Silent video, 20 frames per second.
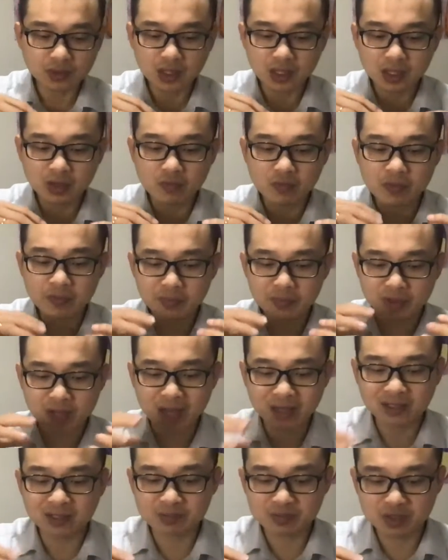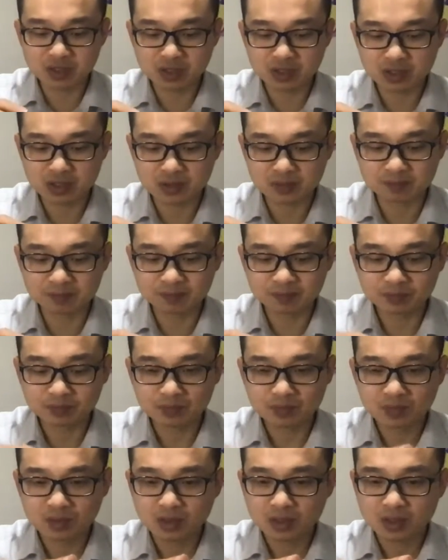in reproductive system,
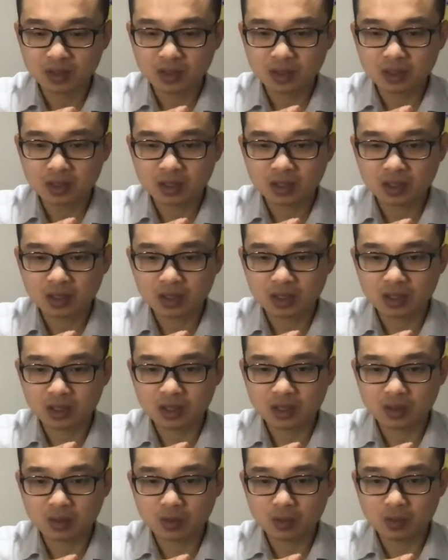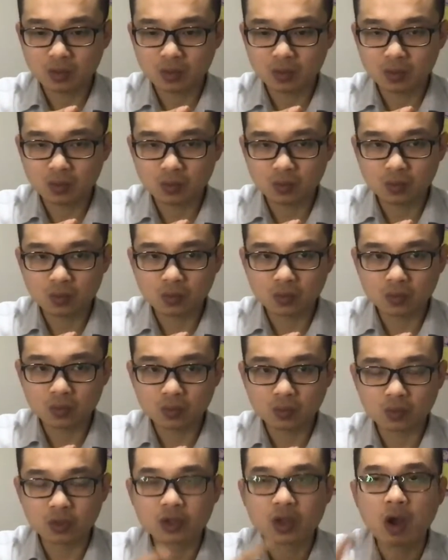
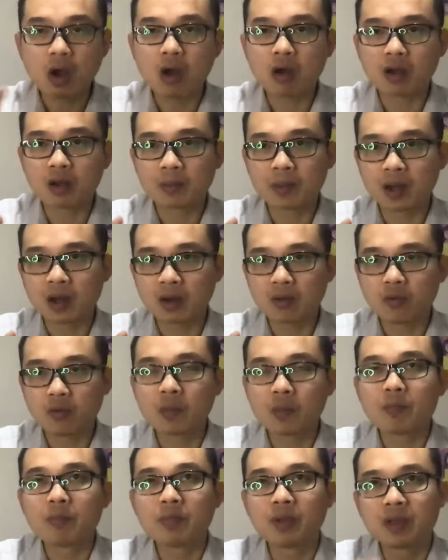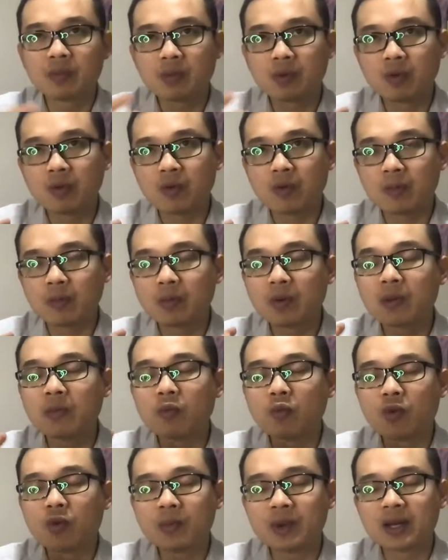we talk about when
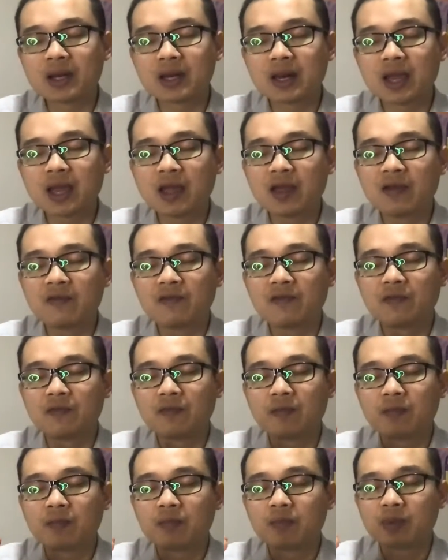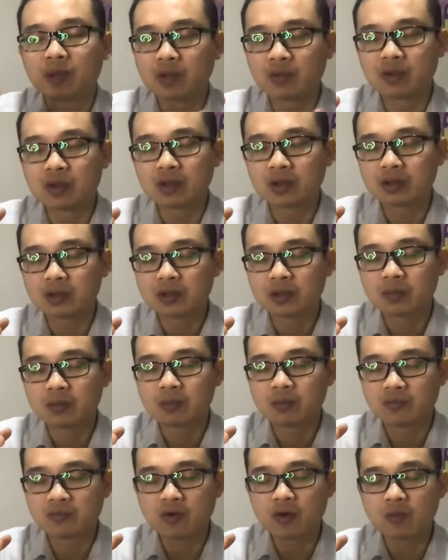women have period,
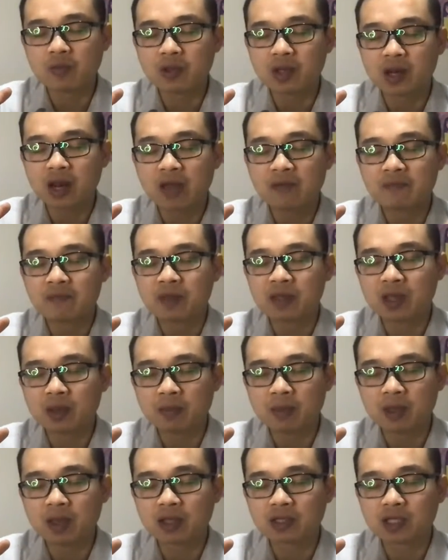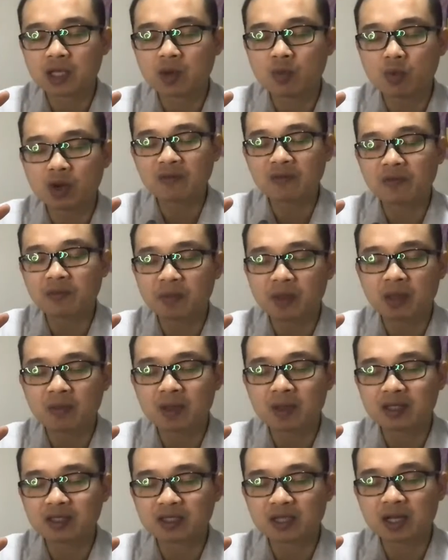before period have PMS, and the
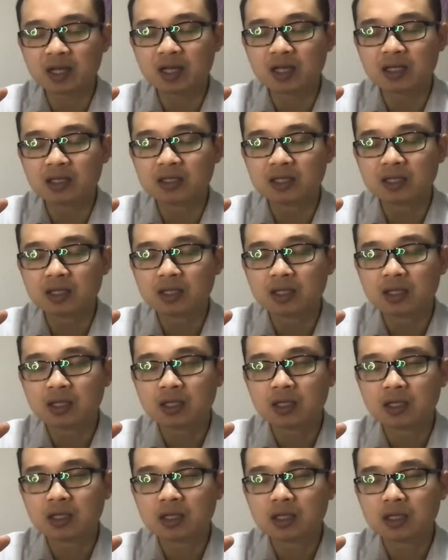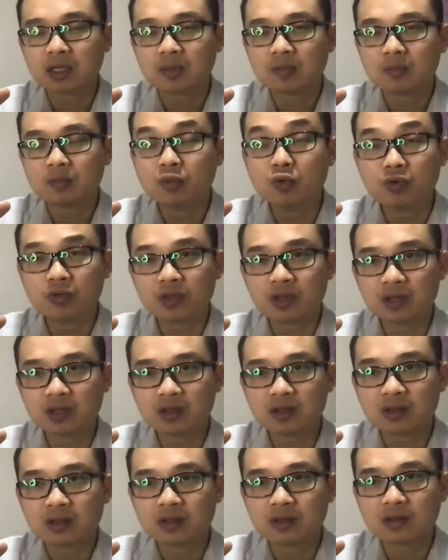PMS signs is moody,
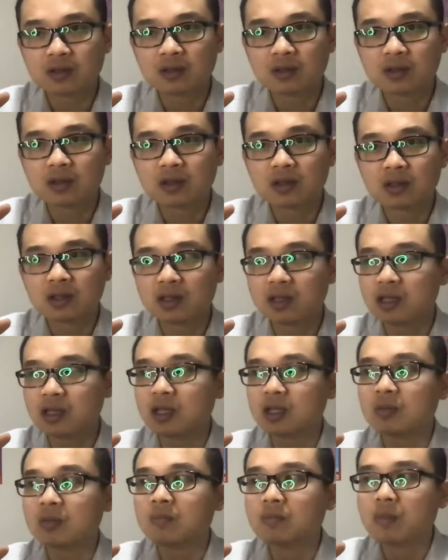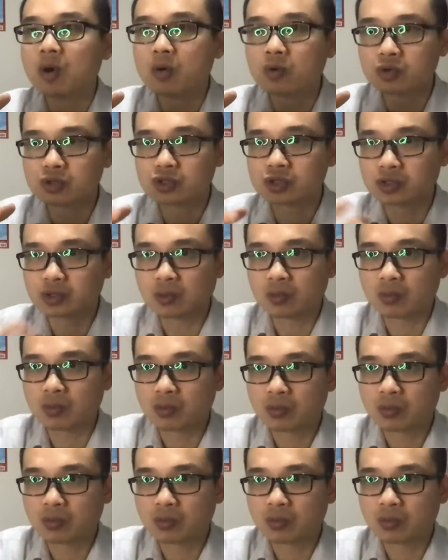emotional,